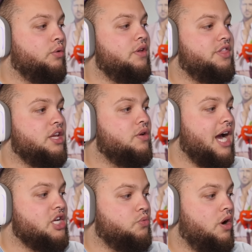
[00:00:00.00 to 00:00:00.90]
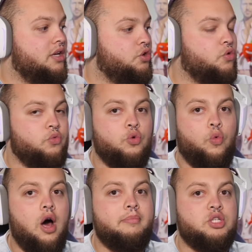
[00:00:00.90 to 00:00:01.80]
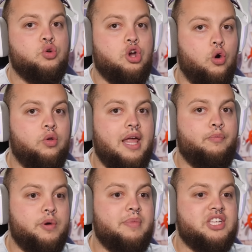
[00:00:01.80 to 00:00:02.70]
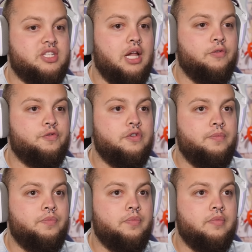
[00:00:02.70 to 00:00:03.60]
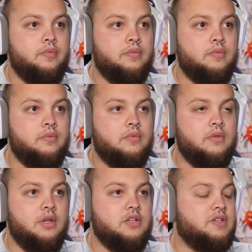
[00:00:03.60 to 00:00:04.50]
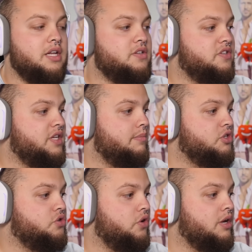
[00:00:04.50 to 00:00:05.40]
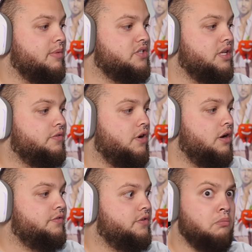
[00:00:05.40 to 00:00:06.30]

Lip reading: only thing you guys want, you want me to collab with myself. Is that just same as jerking myself off?